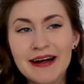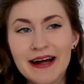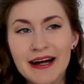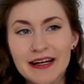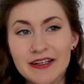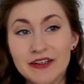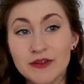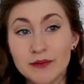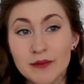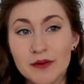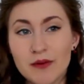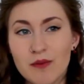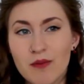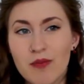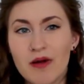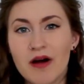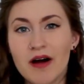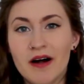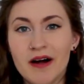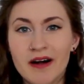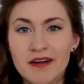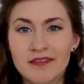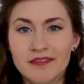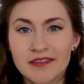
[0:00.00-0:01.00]
I could be a
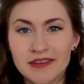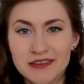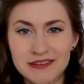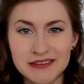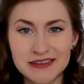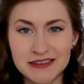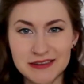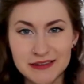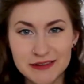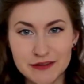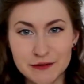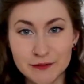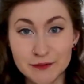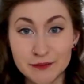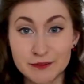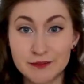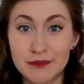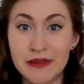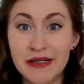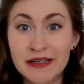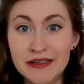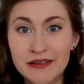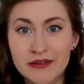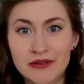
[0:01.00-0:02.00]
part of, not this
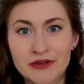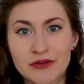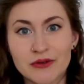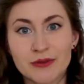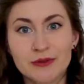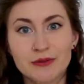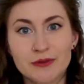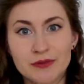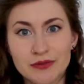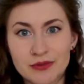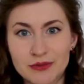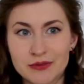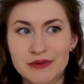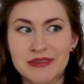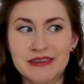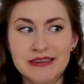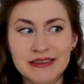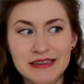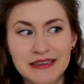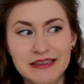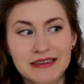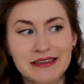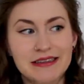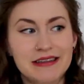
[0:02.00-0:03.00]
big group that
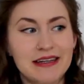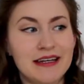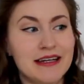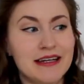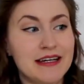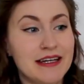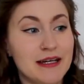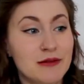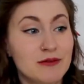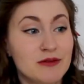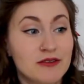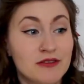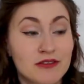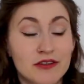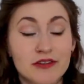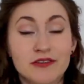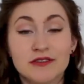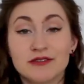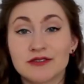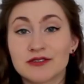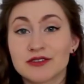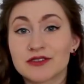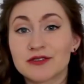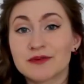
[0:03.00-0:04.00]
did like Game of
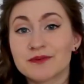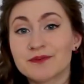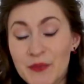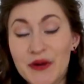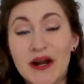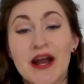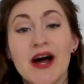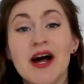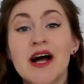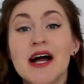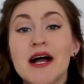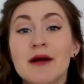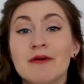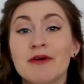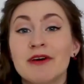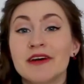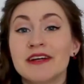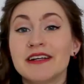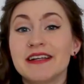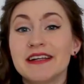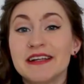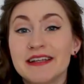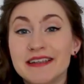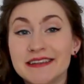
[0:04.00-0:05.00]
Thrones. But now I'm
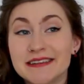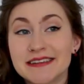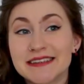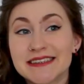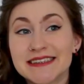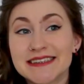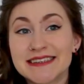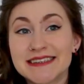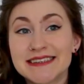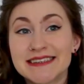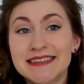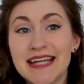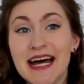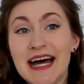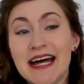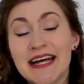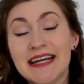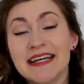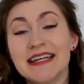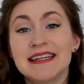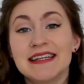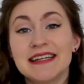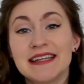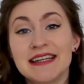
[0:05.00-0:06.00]
on the other
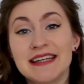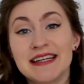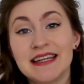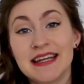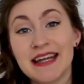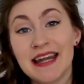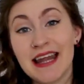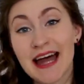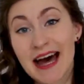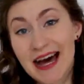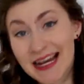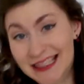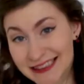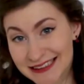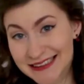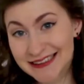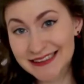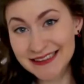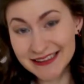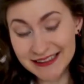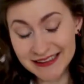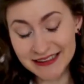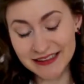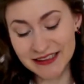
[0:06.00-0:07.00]
side.
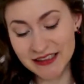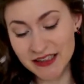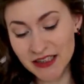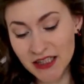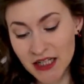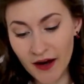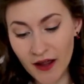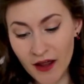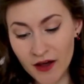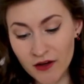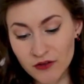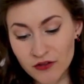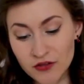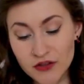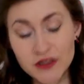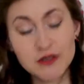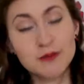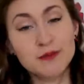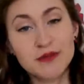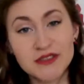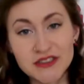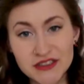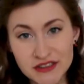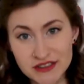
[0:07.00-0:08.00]
Last year, the
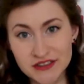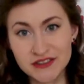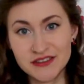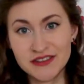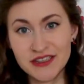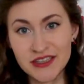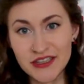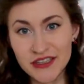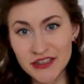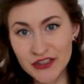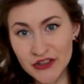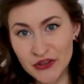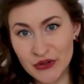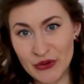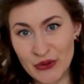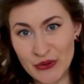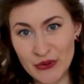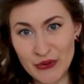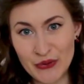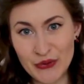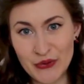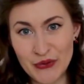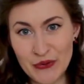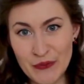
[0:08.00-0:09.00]
first person
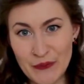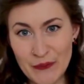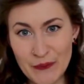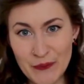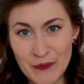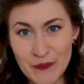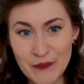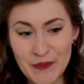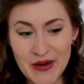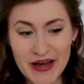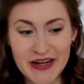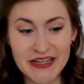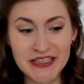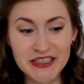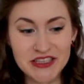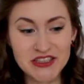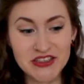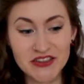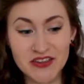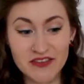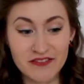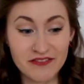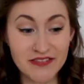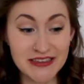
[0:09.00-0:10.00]
who managed
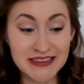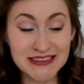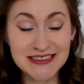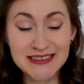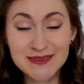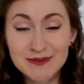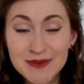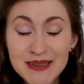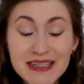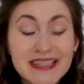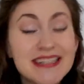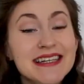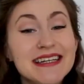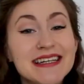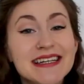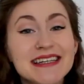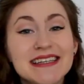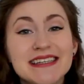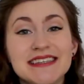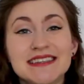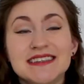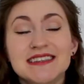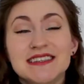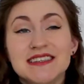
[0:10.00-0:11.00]
to convince me
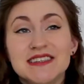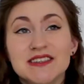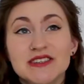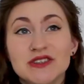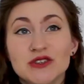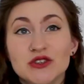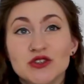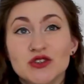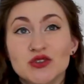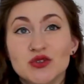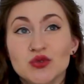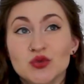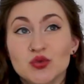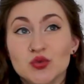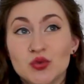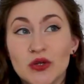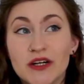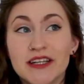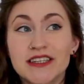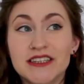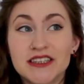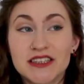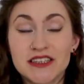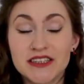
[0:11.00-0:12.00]
to
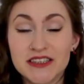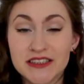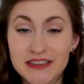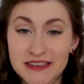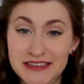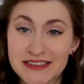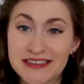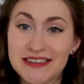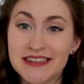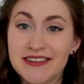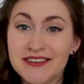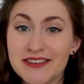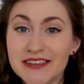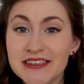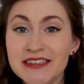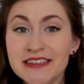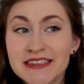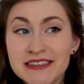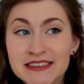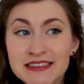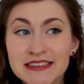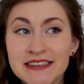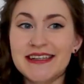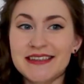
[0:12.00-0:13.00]
watch the
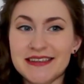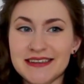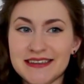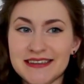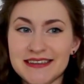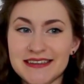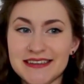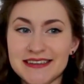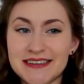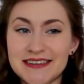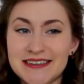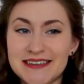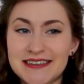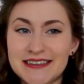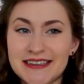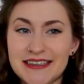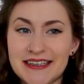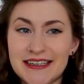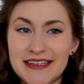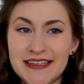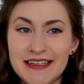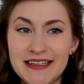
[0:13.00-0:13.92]
series is